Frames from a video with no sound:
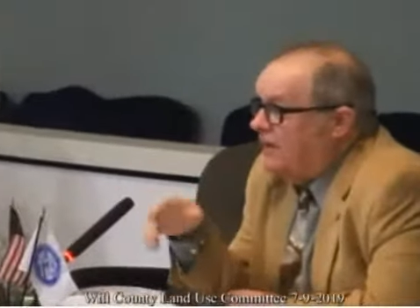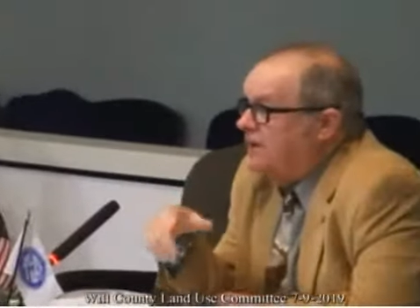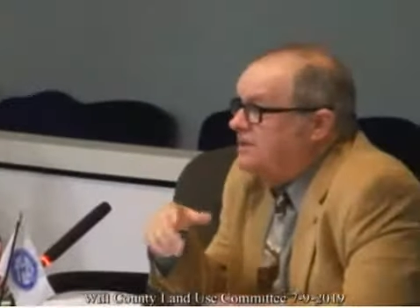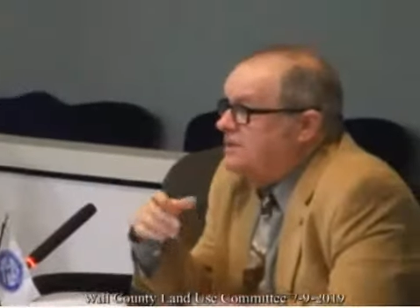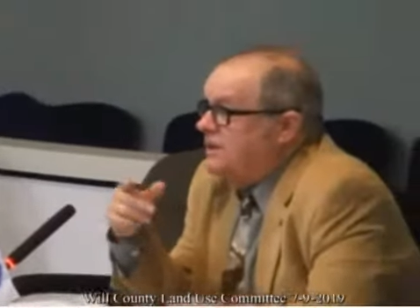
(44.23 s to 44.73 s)
the
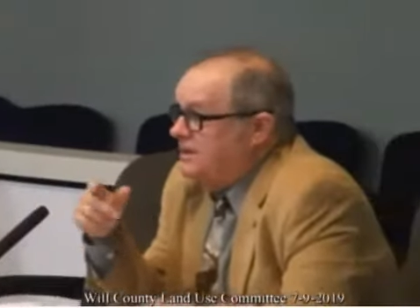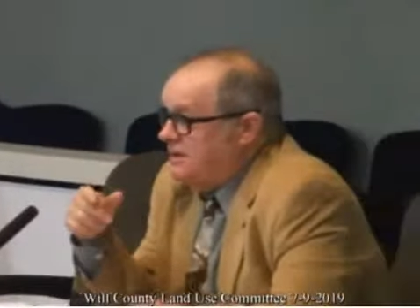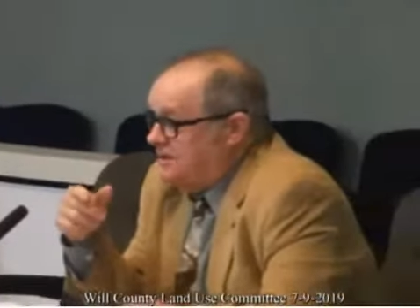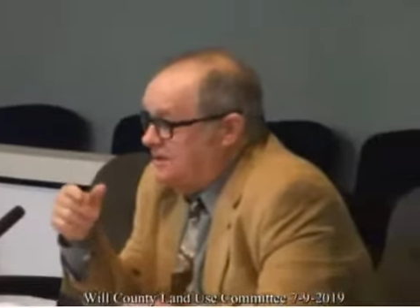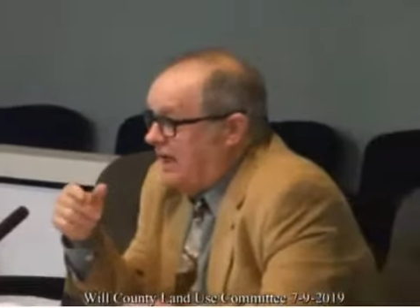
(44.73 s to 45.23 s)

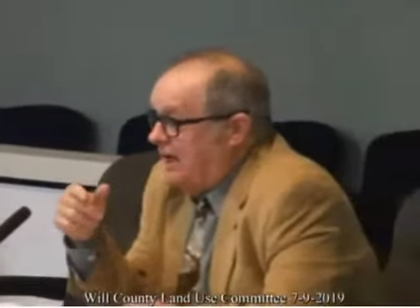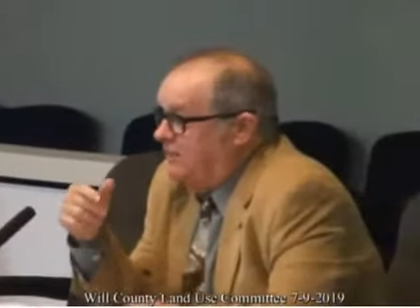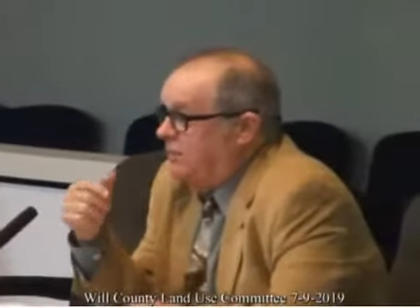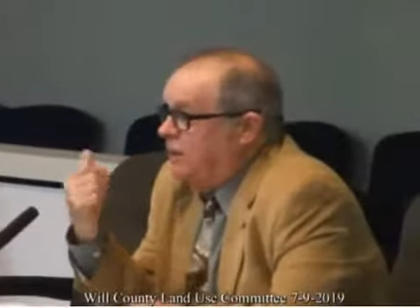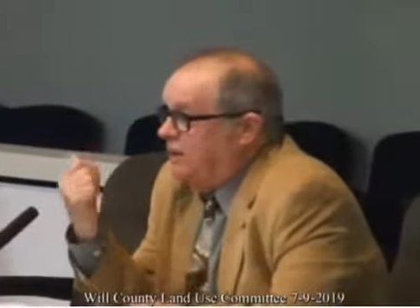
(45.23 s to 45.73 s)
counties in the
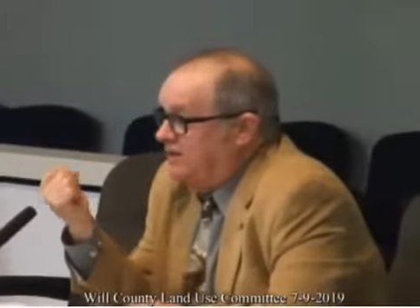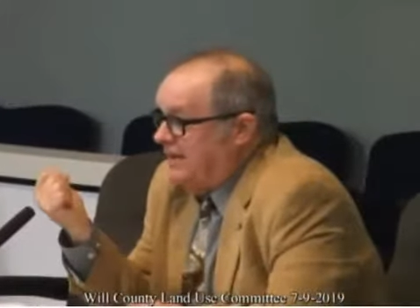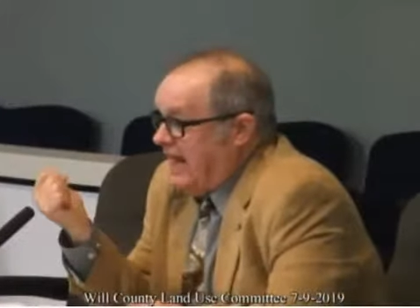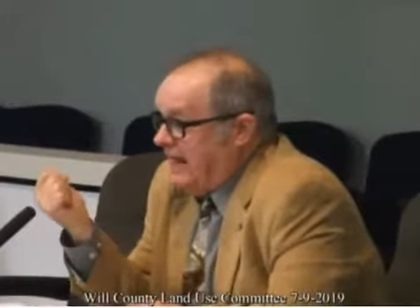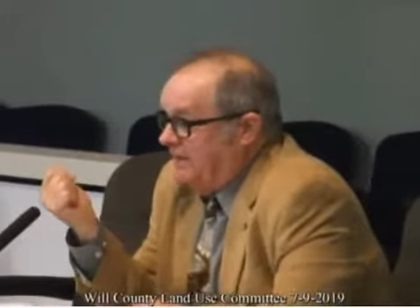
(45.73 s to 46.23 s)
state
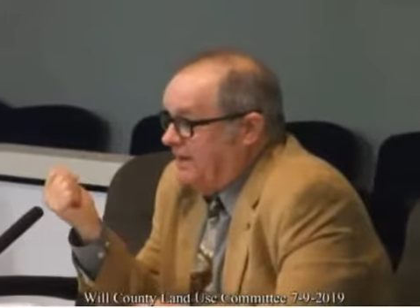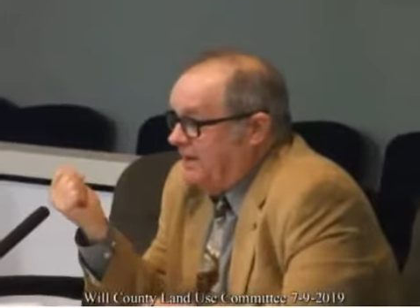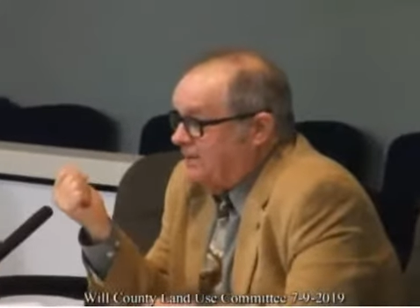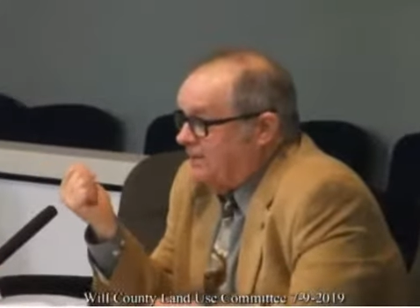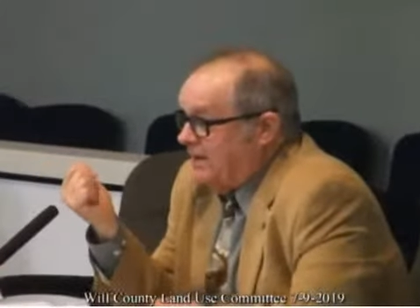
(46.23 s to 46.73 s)
will
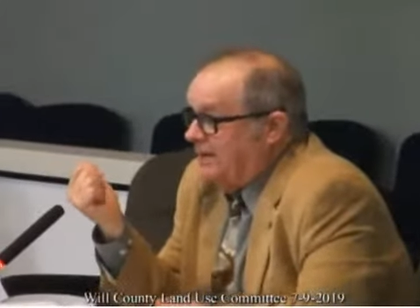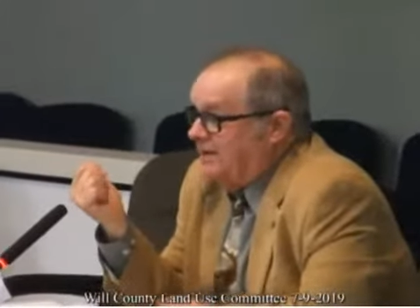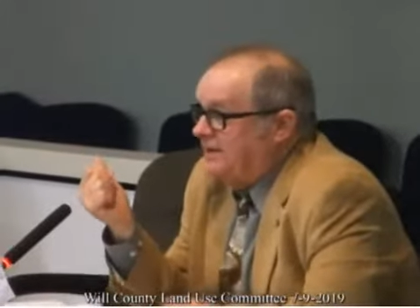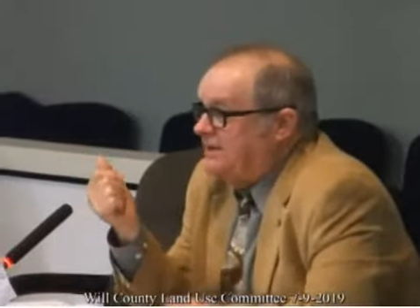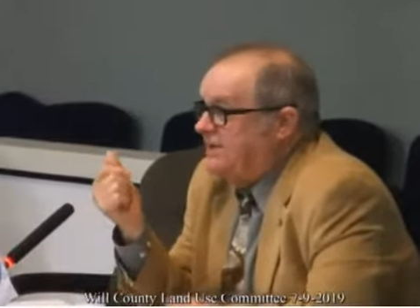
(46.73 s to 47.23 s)
adopt this,
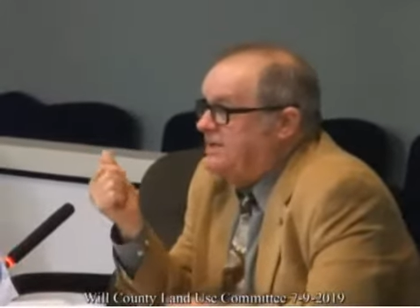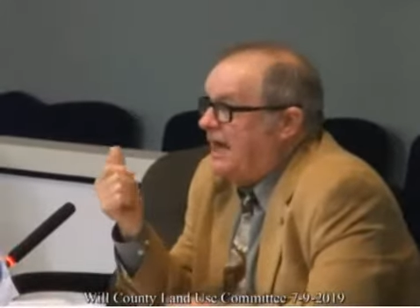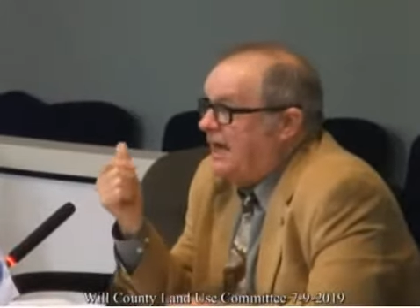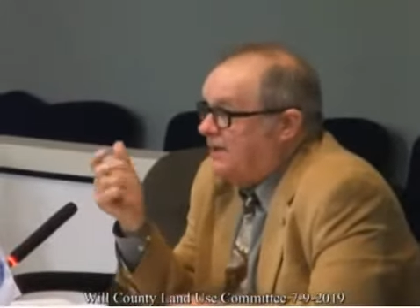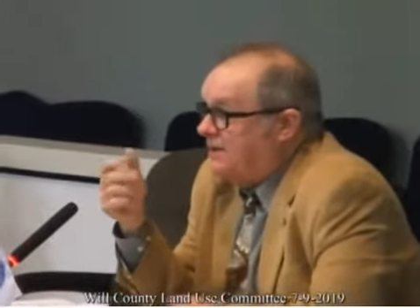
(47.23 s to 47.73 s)
and I
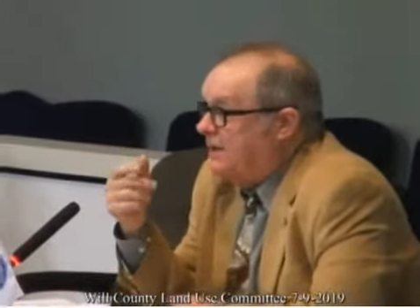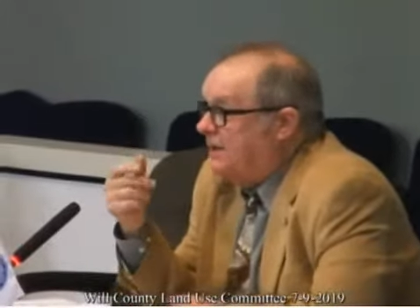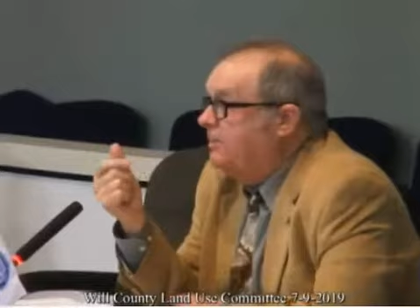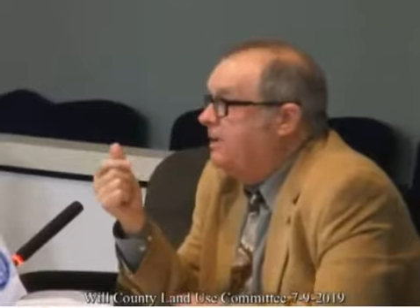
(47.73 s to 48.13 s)
didn't say it.